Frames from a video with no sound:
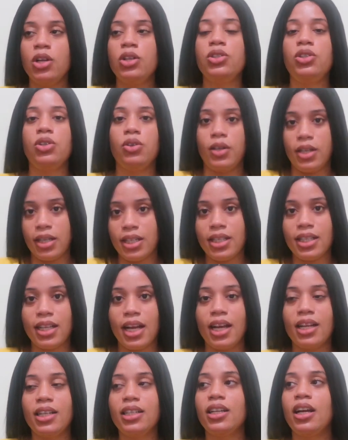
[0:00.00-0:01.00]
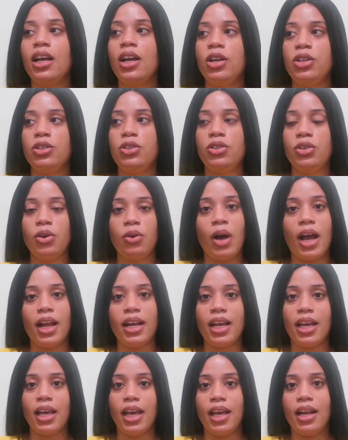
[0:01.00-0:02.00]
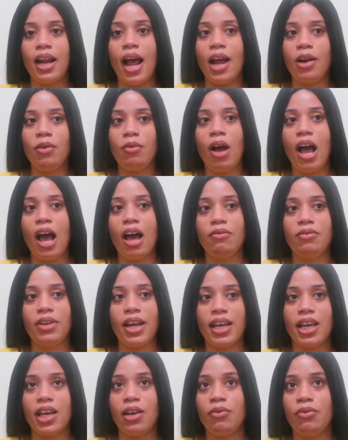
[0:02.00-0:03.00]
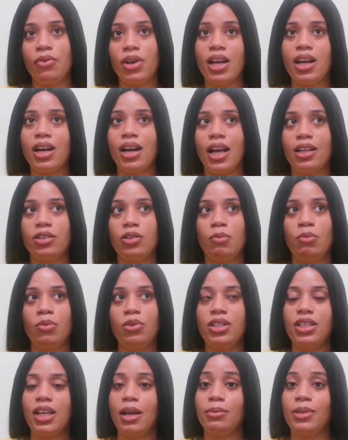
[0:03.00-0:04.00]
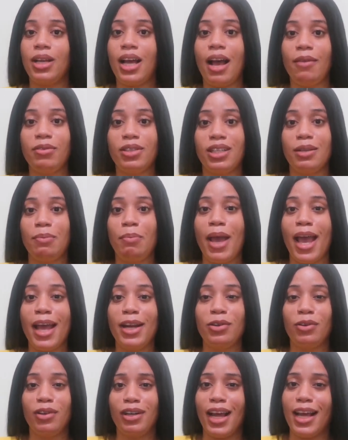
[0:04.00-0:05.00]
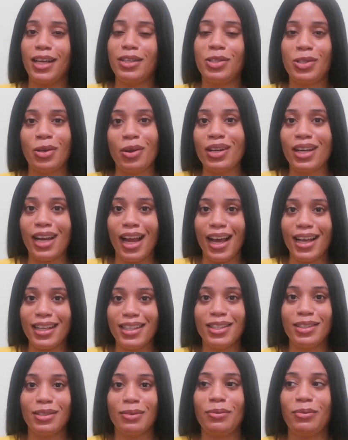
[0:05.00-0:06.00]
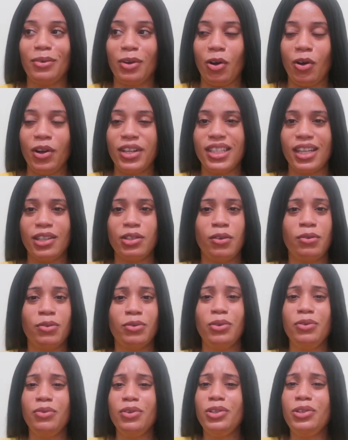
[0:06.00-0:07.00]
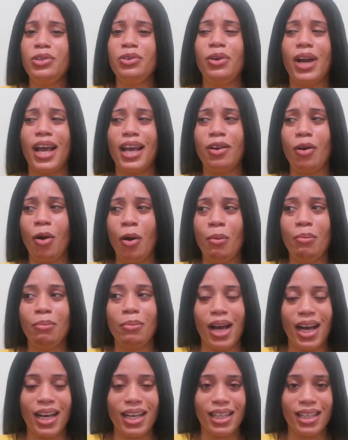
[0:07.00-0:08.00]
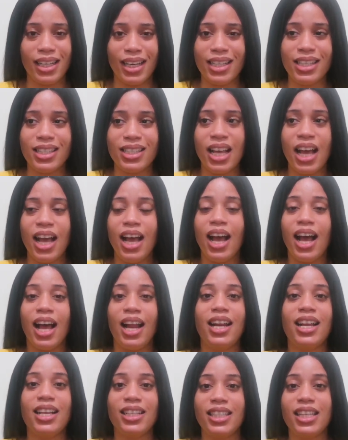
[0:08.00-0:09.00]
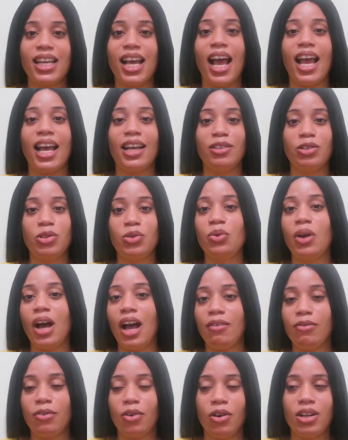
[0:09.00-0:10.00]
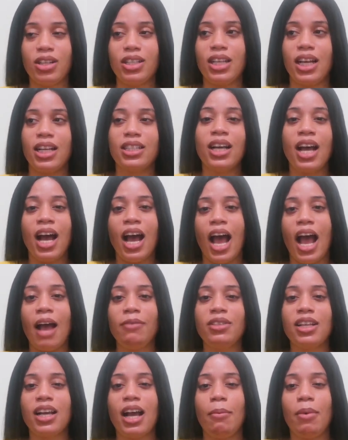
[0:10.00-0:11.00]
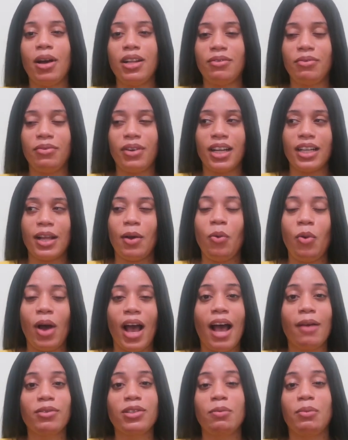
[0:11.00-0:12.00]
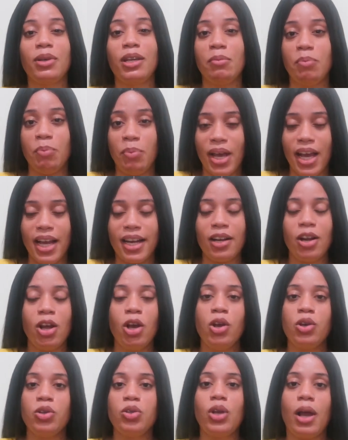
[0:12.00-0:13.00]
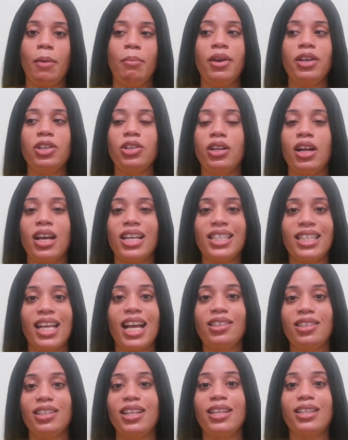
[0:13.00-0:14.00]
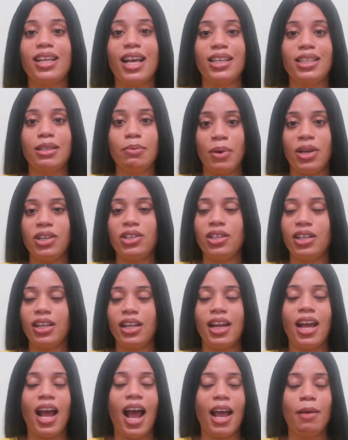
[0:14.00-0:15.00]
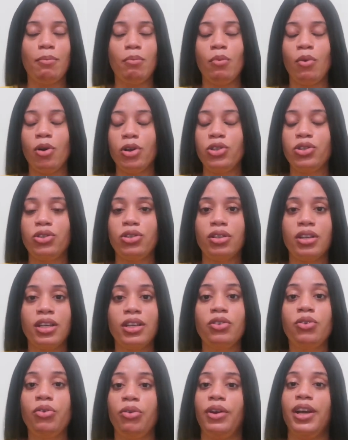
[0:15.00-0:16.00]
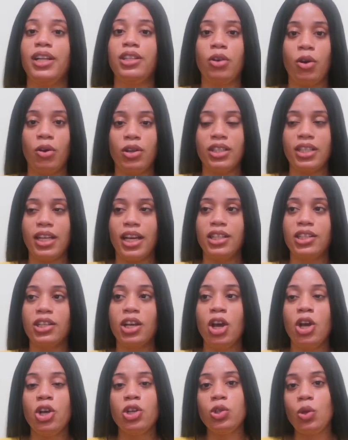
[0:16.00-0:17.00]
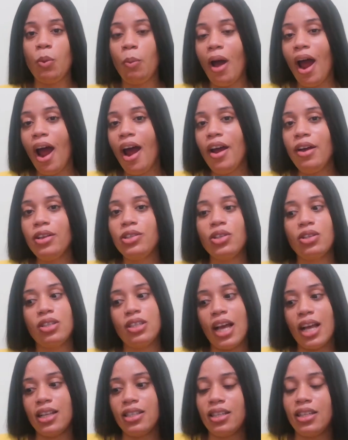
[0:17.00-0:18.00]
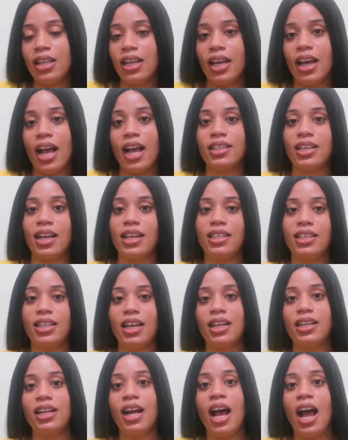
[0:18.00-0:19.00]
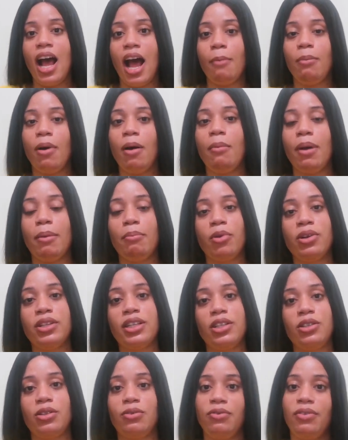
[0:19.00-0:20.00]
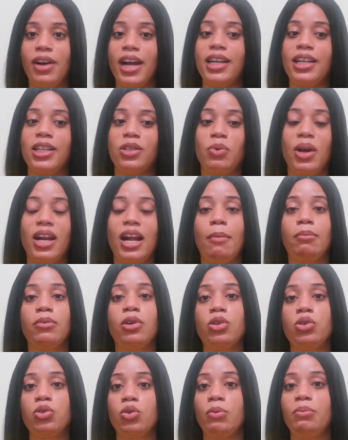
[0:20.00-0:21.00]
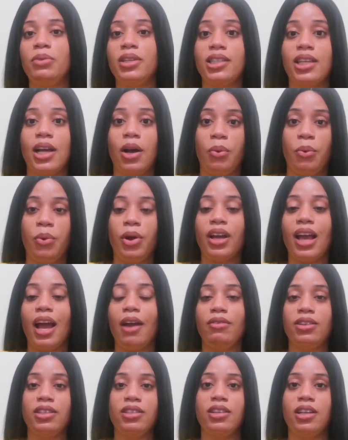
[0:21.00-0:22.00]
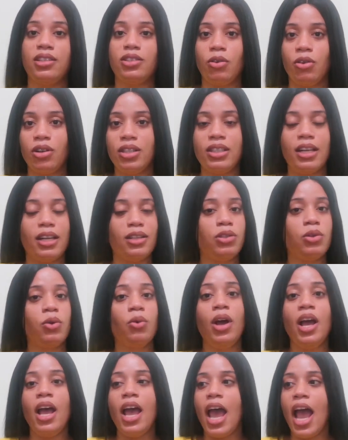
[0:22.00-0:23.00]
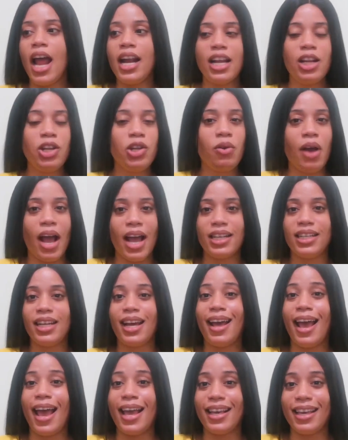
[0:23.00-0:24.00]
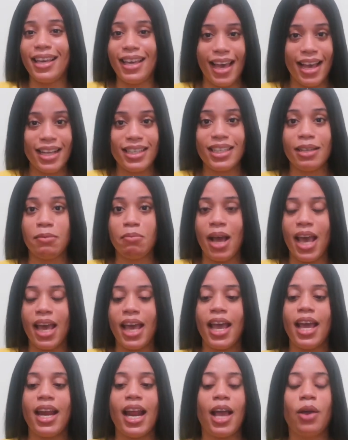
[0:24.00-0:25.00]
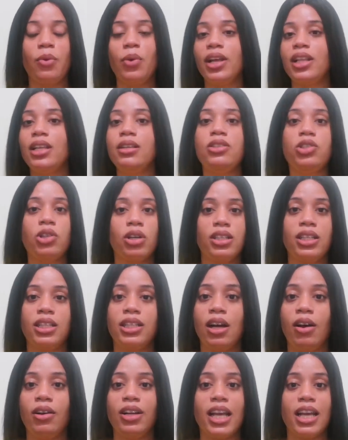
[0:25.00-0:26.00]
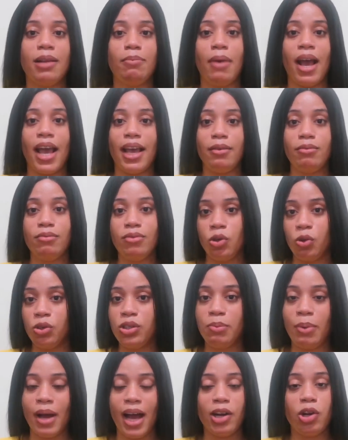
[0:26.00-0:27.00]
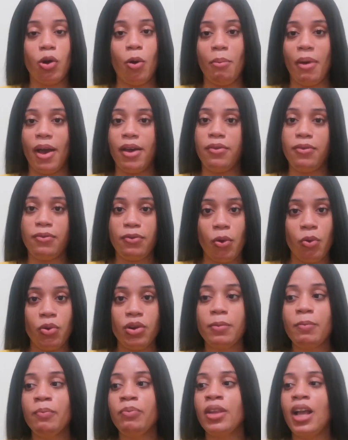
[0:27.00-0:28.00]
Do you understand? So, and again, I don't have like a ring light, so most times I have to depend on like sunlight for content. Or even though I come back late and let's say I do have content, I have to think about the fact that, oh, I have to be in bed. So I make sure that Saturdays especially I must create content. So prior to Saturday, as I said about my Mondays to Fridays, when I'm not so busy at work, I research content. So any new idea I get in my head, I quickly jot it down in my notepad on my phone.